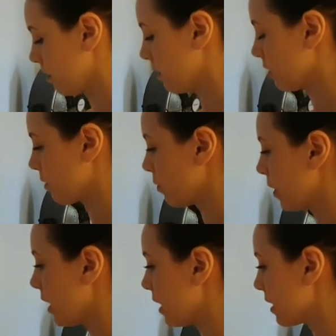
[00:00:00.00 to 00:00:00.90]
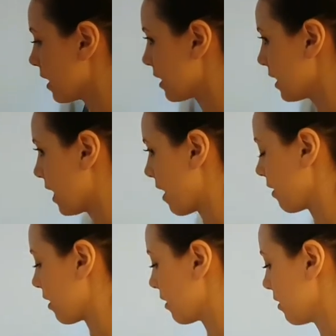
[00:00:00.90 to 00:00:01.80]
squeezing
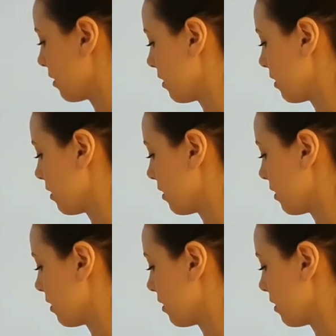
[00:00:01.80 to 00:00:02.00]
together.